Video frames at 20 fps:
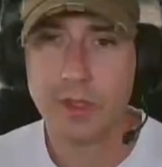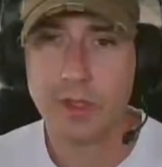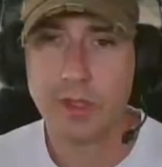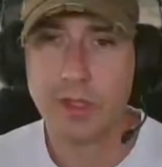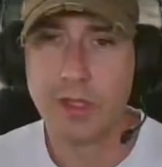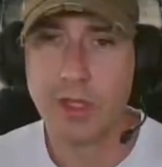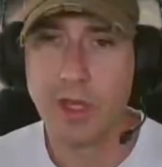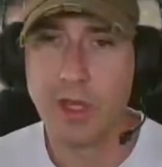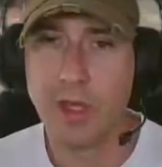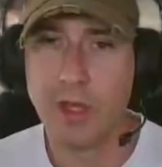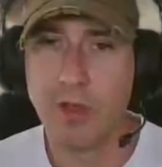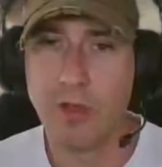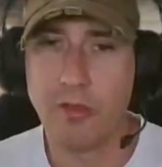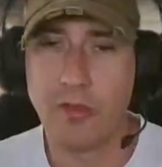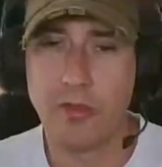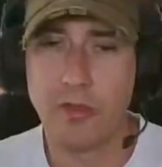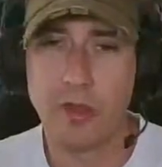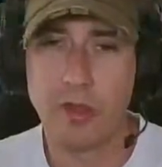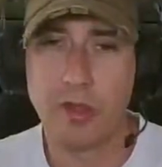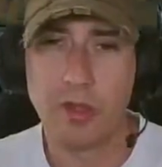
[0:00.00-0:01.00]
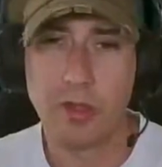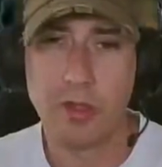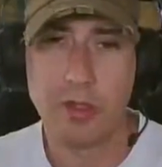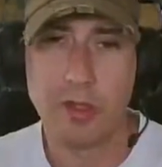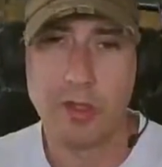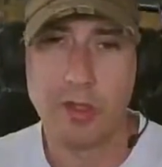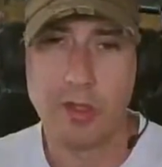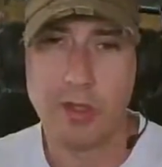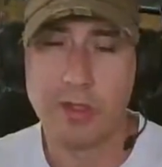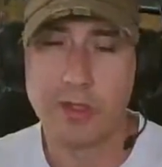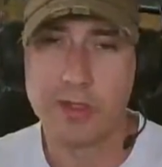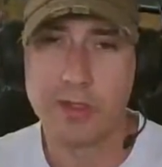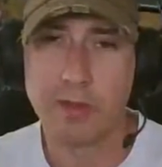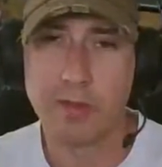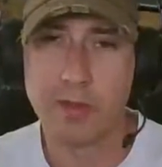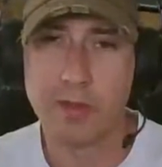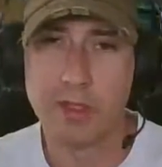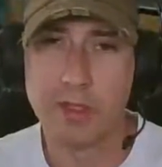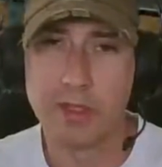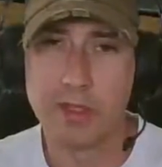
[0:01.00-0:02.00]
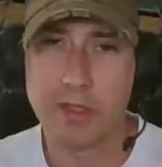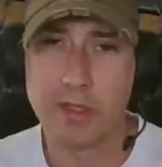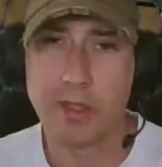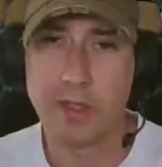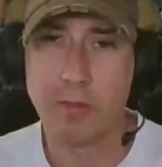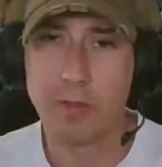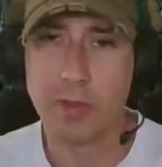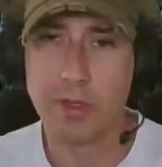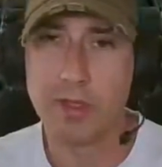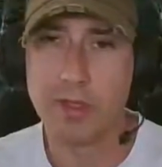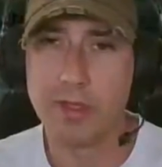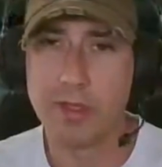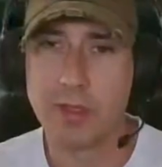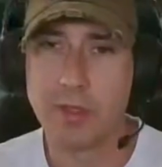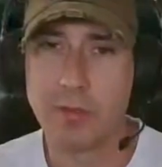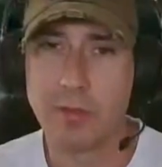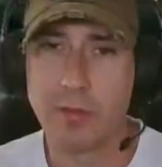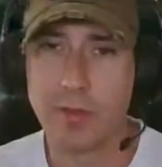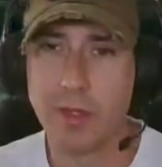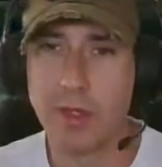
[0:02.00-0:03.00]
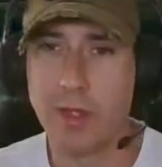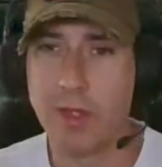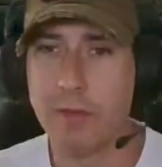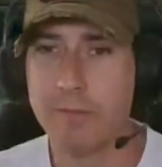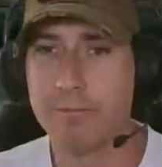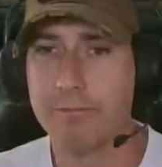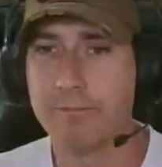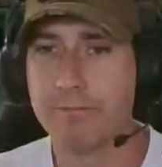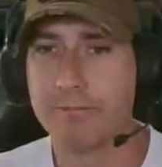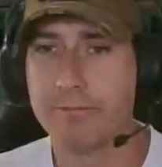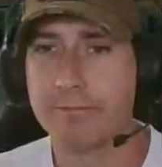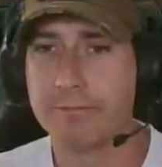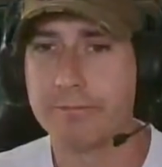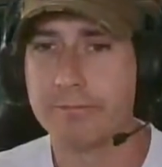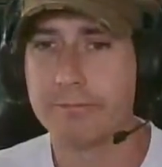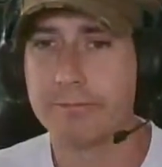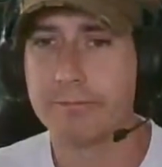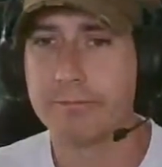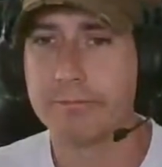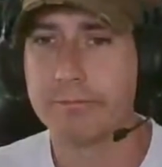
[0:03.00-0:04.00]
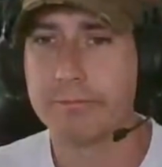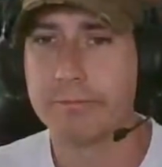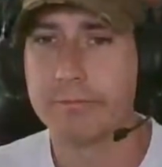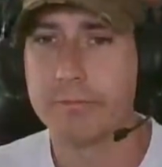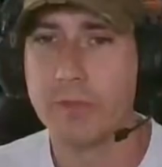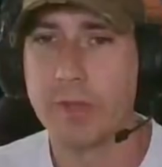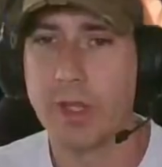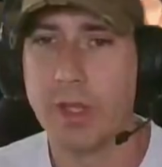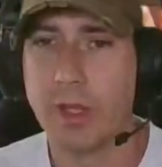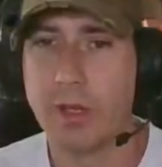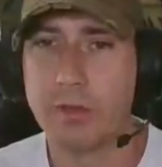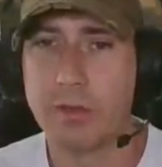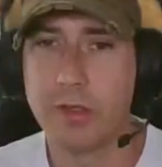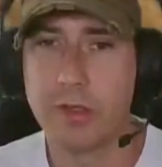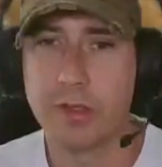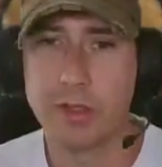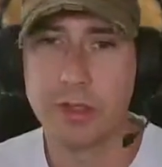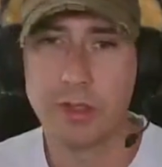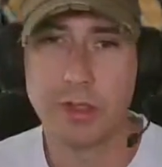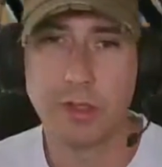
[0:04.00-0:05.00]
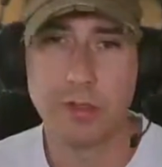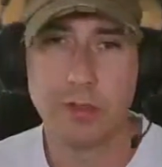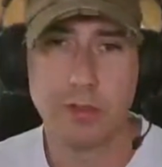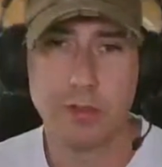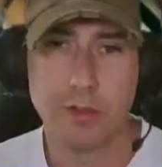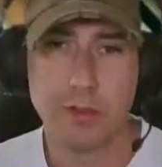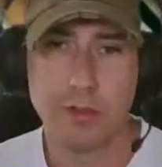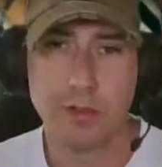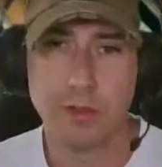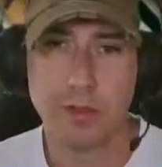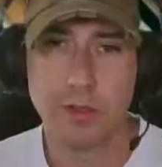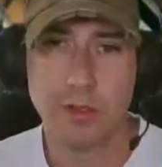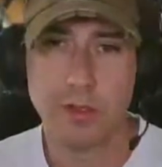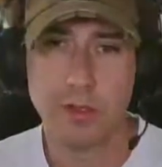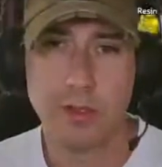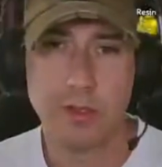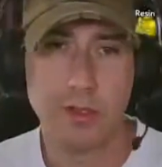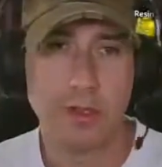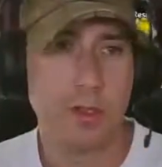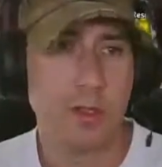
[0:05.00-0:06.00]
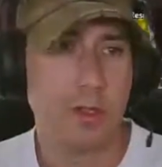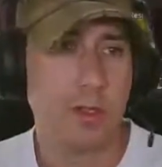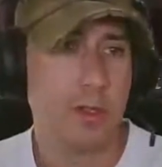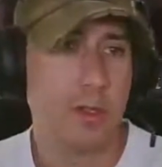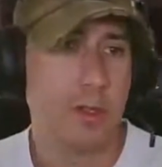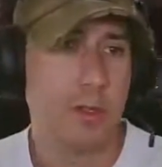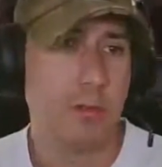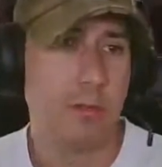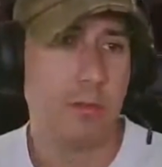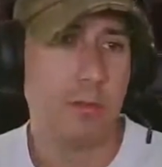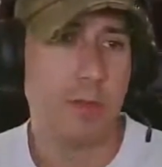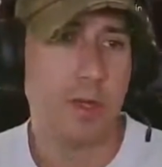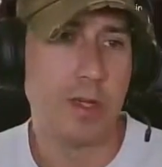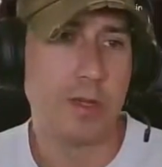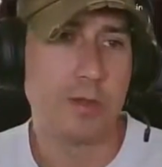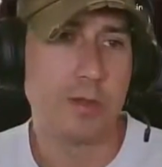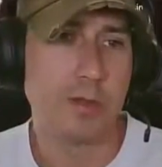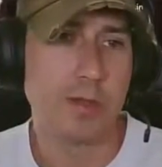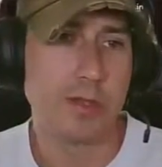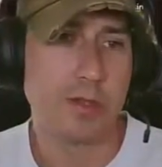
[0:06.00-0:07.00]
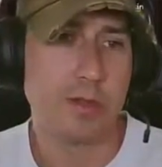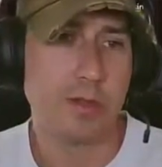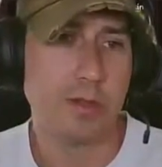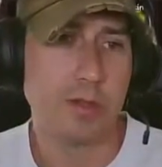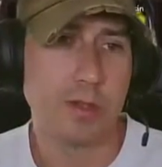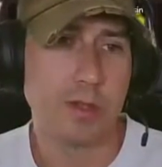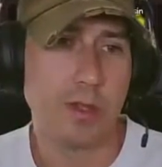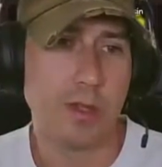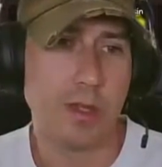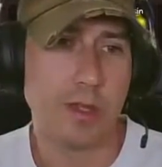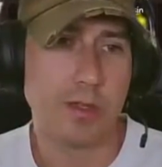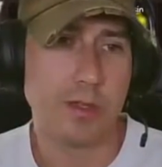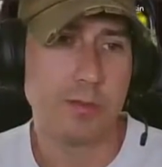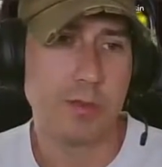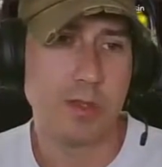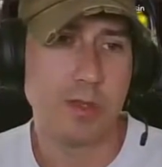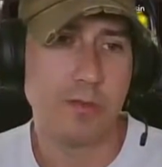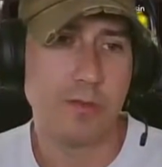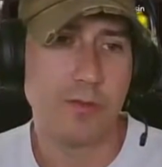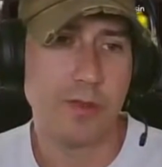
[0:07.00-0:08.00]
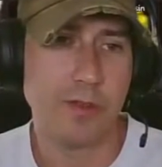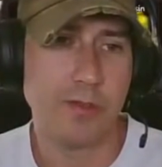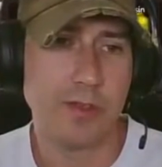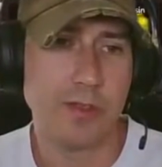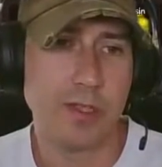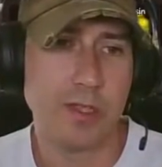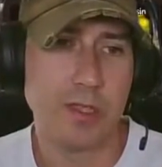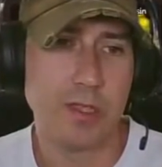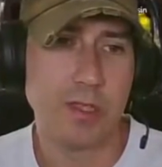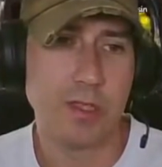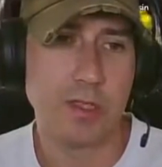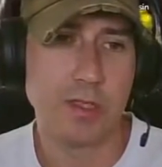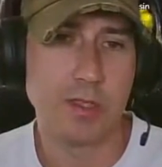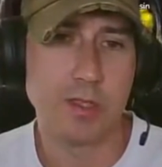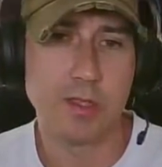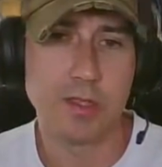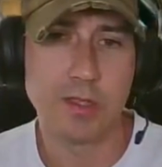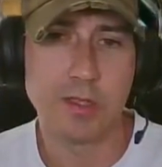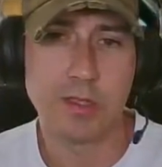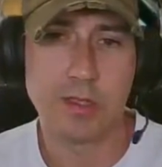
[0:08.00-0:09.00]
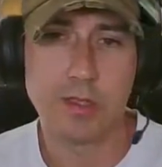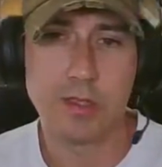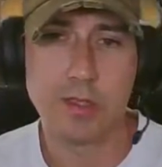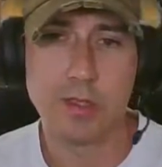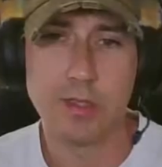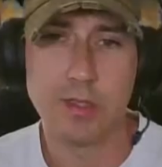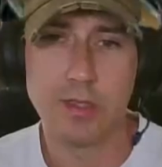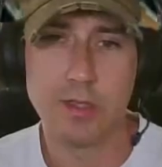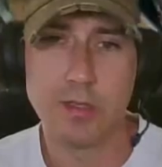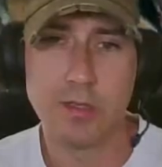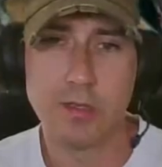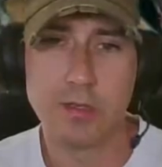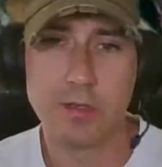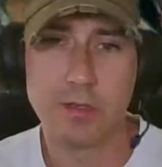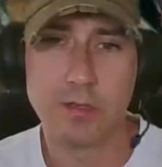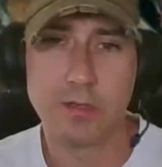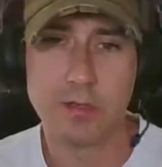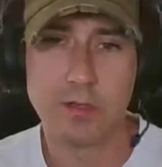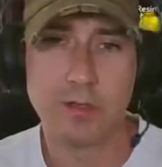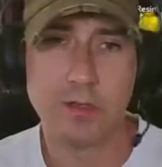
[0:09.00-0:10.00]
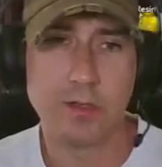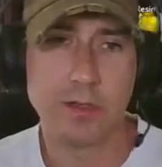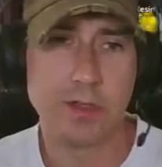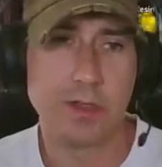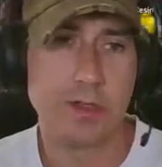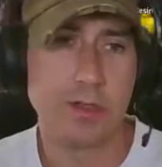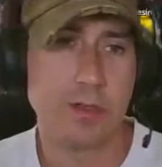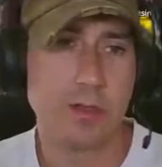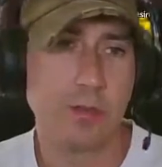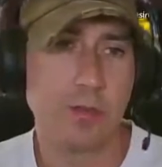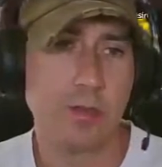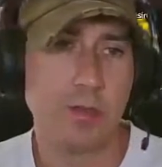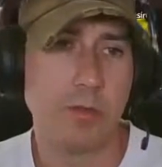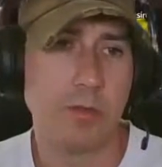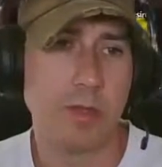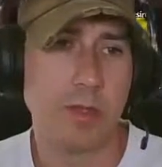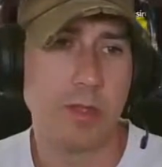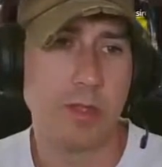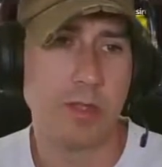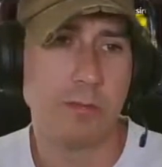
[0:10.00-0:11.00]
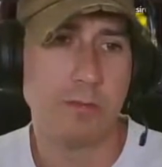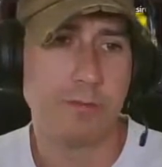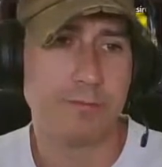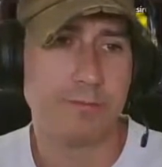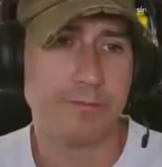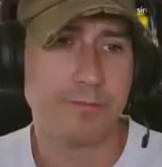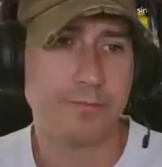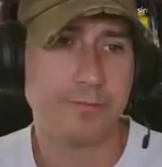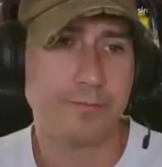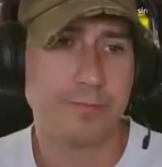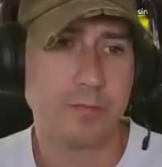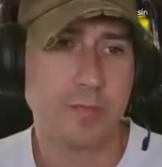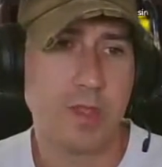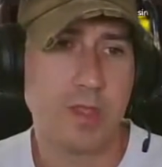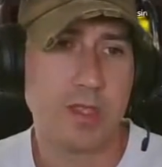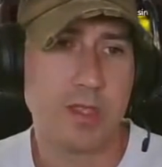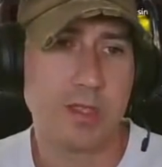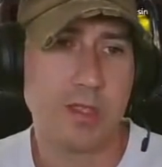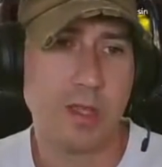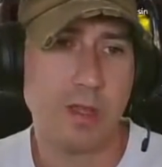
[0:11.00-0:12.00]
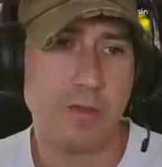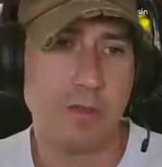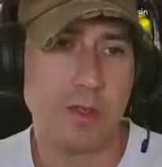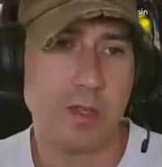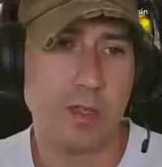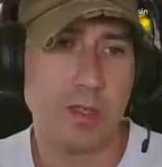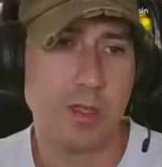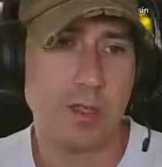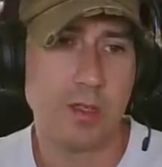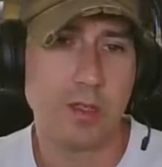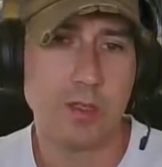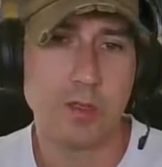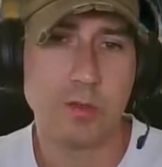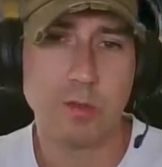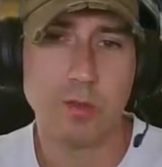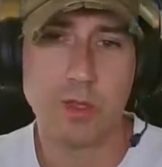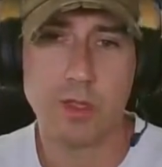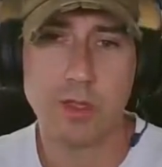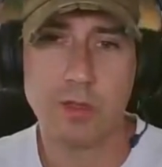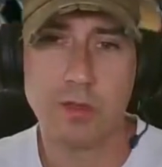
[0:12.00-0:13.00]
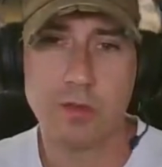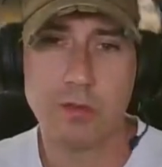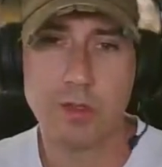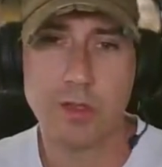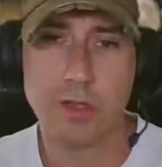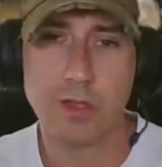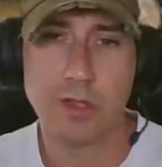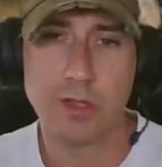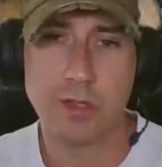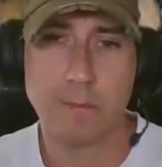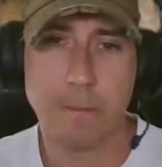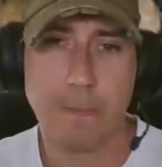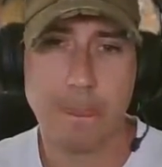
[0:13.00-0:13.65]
the health on some of these up a little bit. Not really much. What's cooked lox meat? 50 and 16. Cooked serpent meat, 70 and 23.